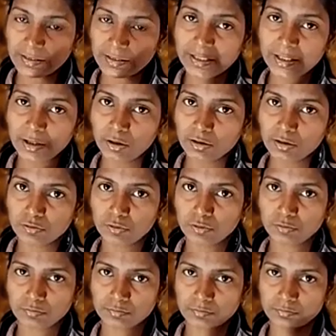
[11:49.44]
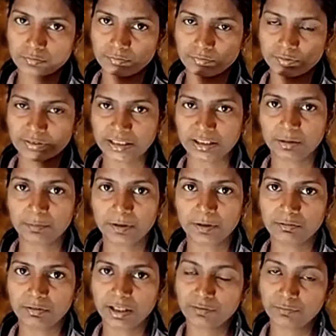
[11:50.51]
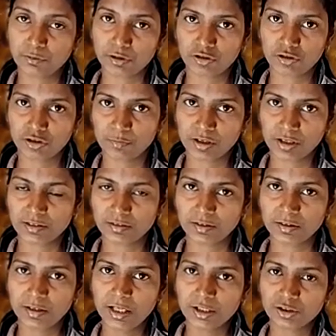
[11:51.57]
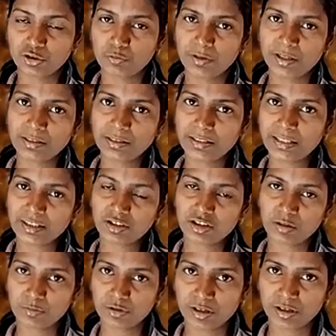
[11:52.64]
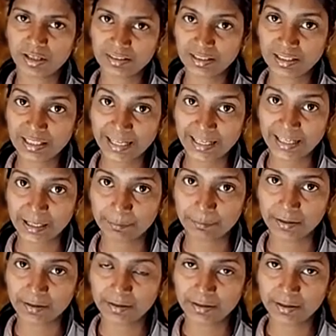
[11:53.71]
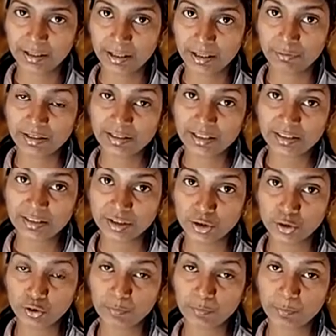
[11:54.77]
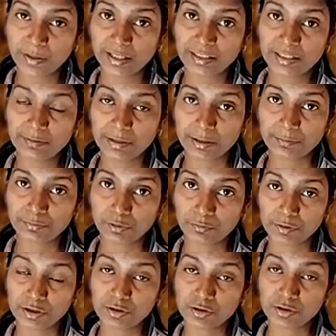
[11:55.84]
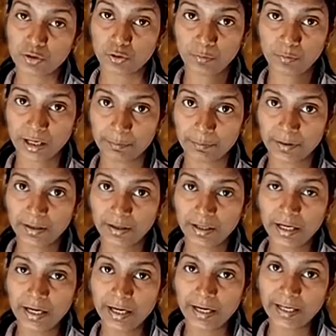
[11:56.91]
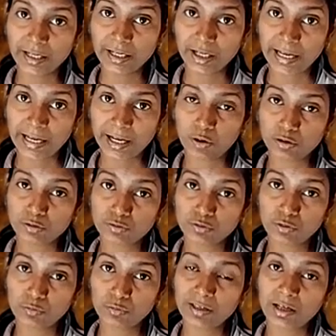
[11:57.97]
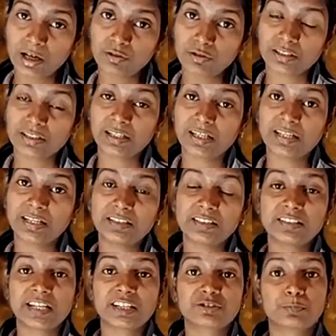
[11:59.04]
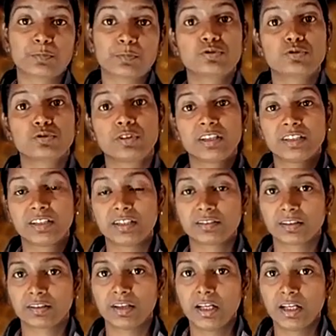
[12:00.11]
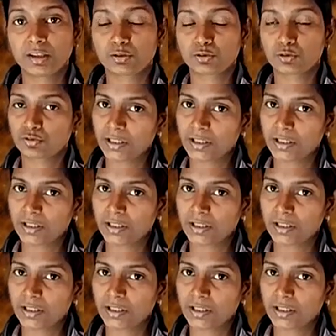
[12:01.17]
they also set up a device for communication. So when there is a communication lag happen, when there is a geomagnetic types of storm happen, and also when our satellite is exposed to radiation, so